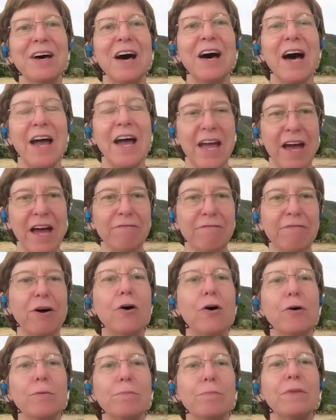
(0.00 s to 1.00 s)
I have
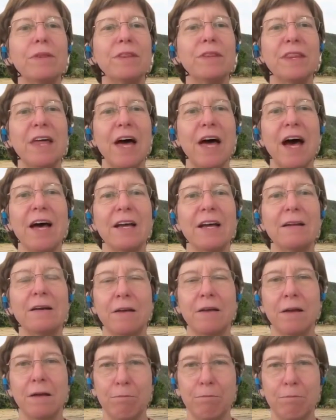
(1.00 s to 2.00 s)
hope that
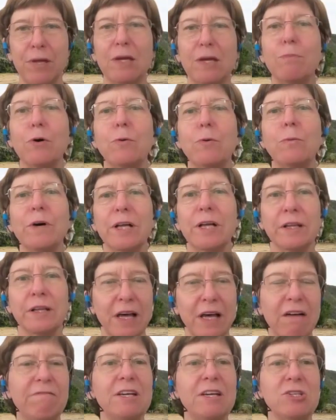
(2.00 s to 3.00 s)
people will
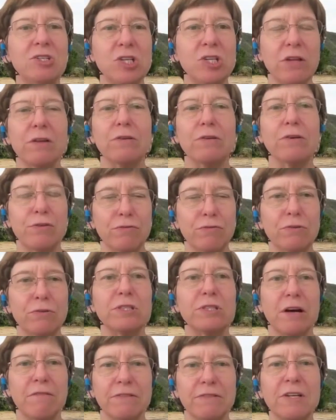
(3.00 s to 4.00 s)
love each other through
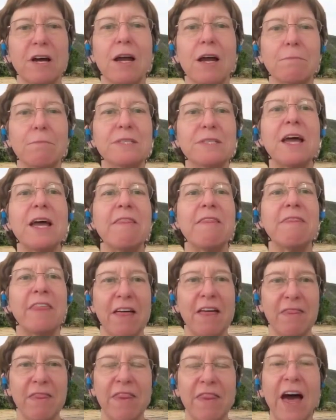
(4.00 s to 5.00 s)
tough times, and
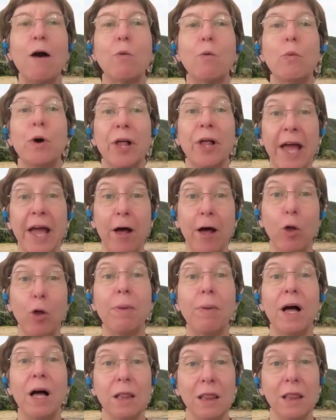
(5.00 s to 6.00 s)
that will help
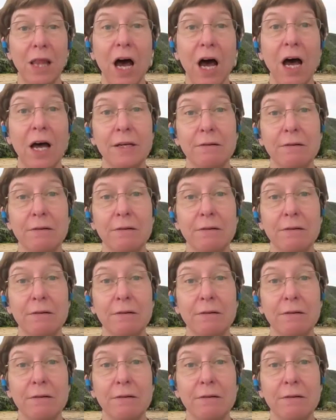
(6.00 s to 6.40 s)
a lot.